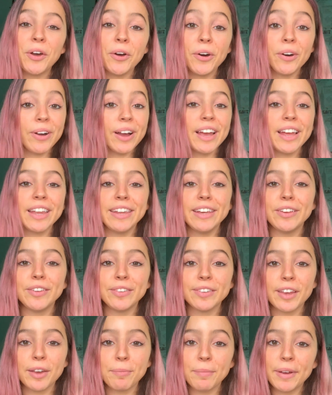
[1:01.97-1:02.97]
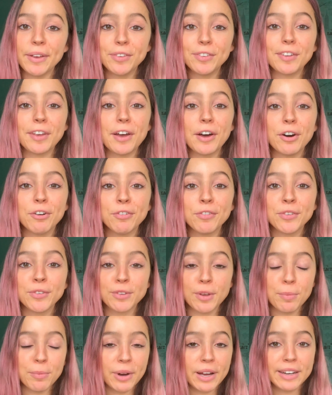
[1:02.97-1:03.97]
or at least get myself
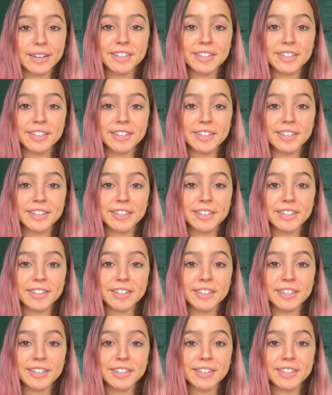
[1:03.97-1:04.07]
somewhat